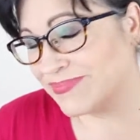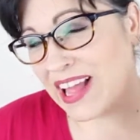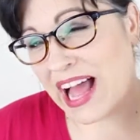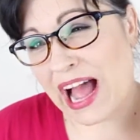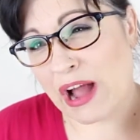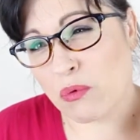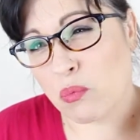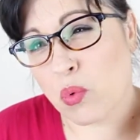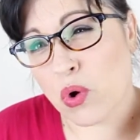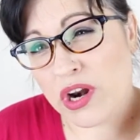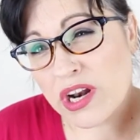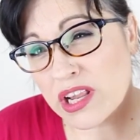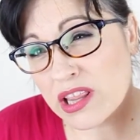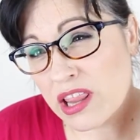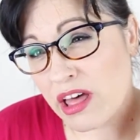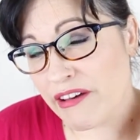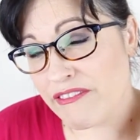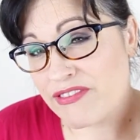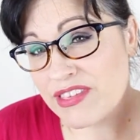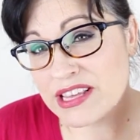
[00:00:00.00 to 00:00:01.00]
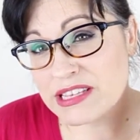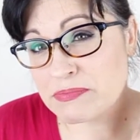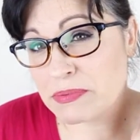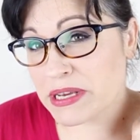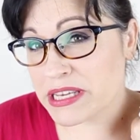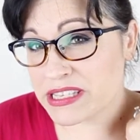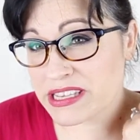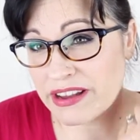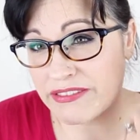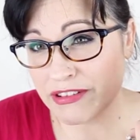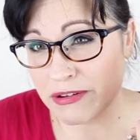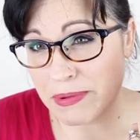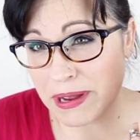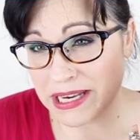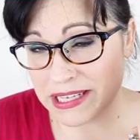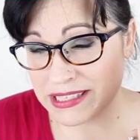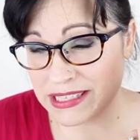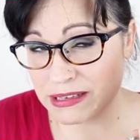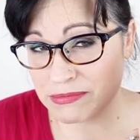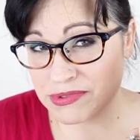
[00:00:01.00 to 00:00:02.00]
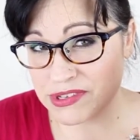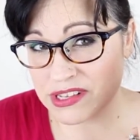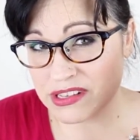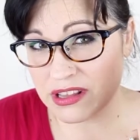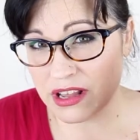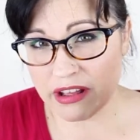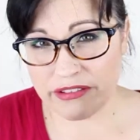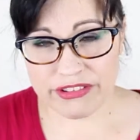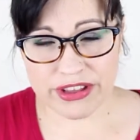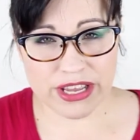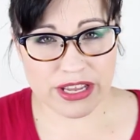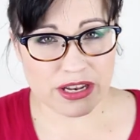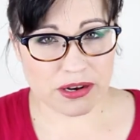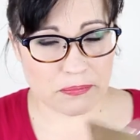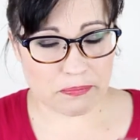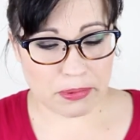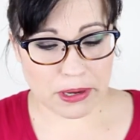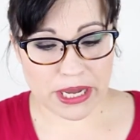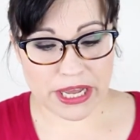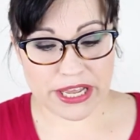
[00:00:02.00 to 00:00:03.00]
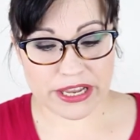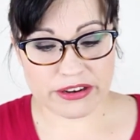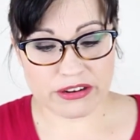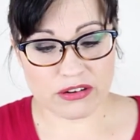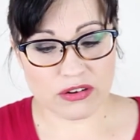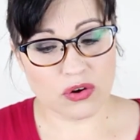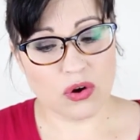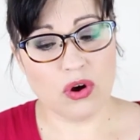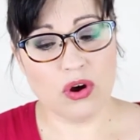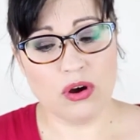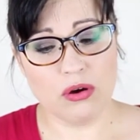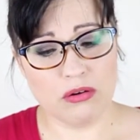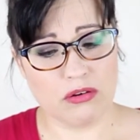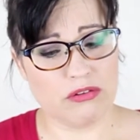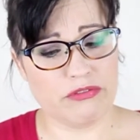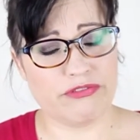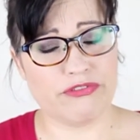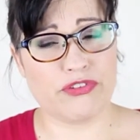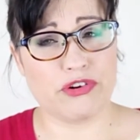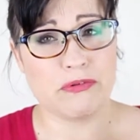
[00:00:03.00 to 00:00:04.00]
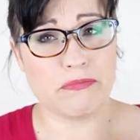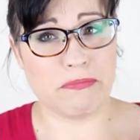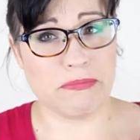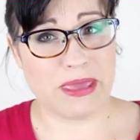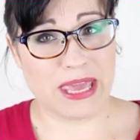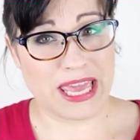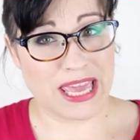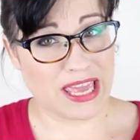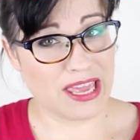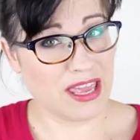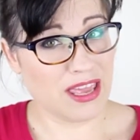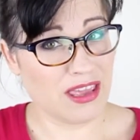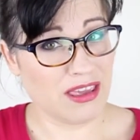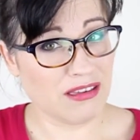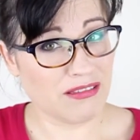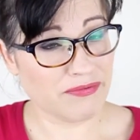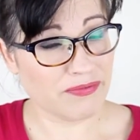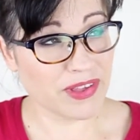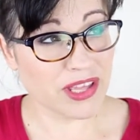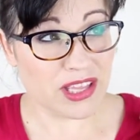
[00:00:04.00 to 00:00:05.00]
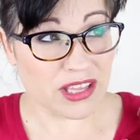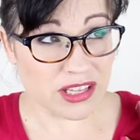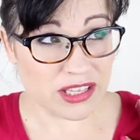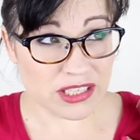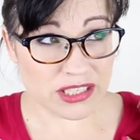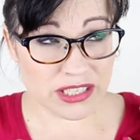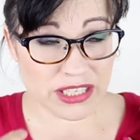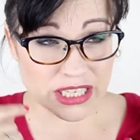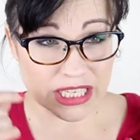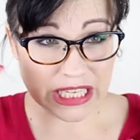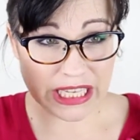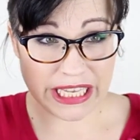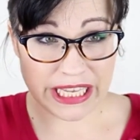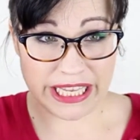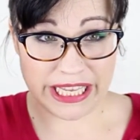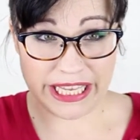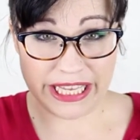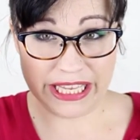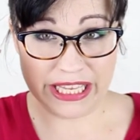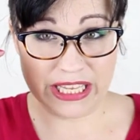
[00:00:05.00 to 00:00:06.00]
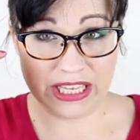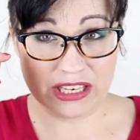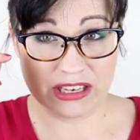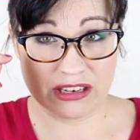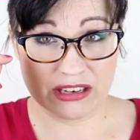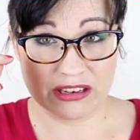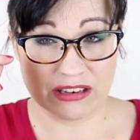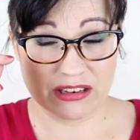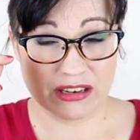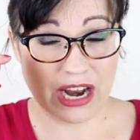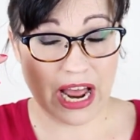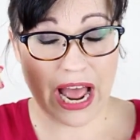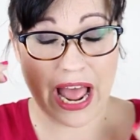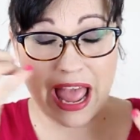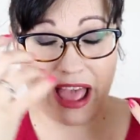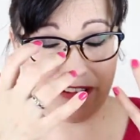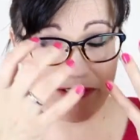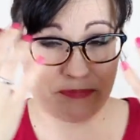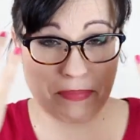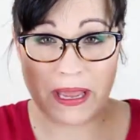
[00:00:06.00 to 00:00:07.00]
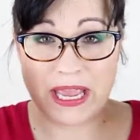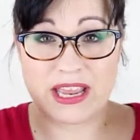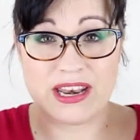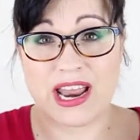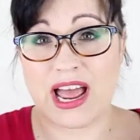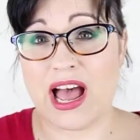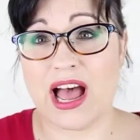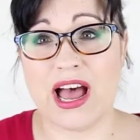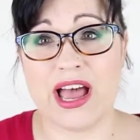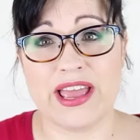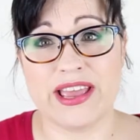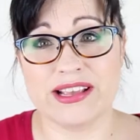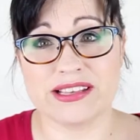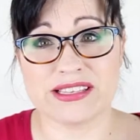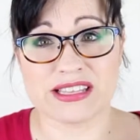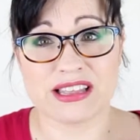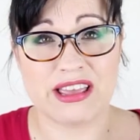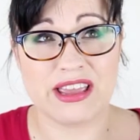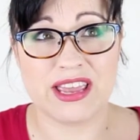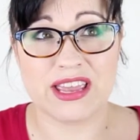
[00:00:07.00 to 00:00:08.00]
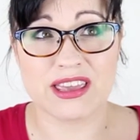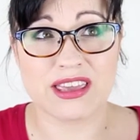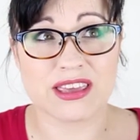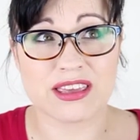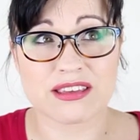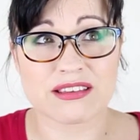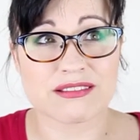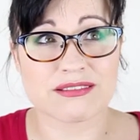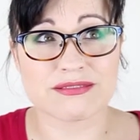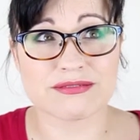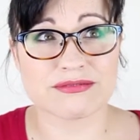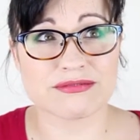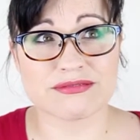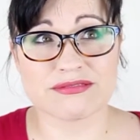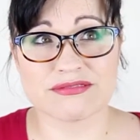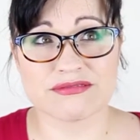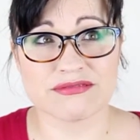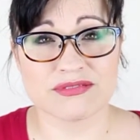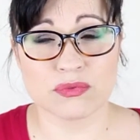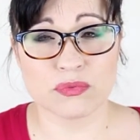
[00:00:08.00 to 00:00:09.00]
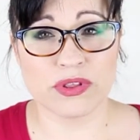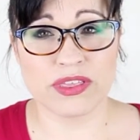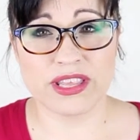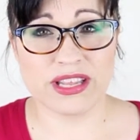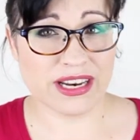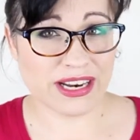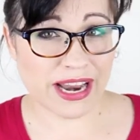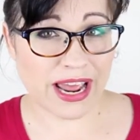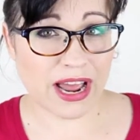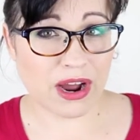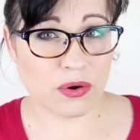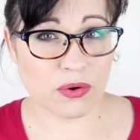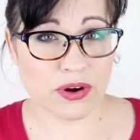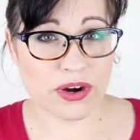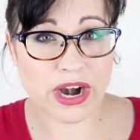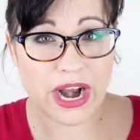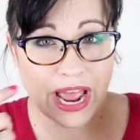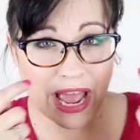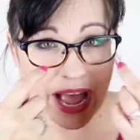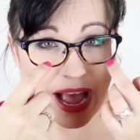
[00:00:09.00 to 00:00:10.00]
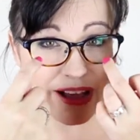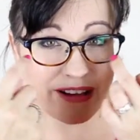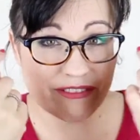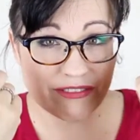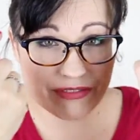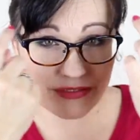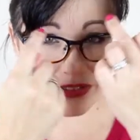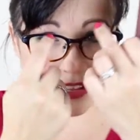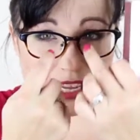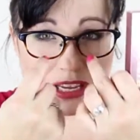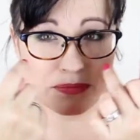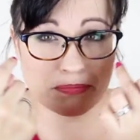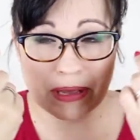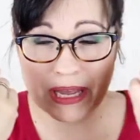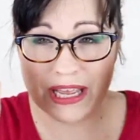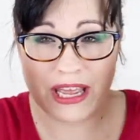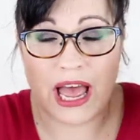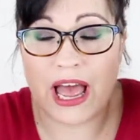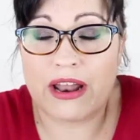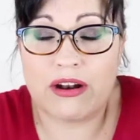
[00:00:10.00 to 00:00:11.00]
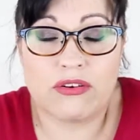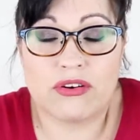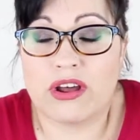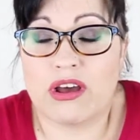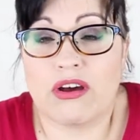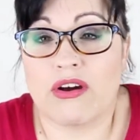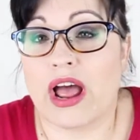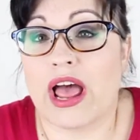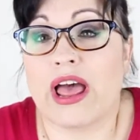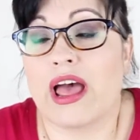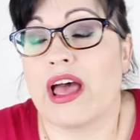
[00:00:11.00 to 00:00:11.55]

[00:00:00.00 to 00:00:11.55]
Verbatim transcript: I want to love this because everybody seems to love it, but for me, I have panda eyes, like, within an hour. I have, like, I don't know.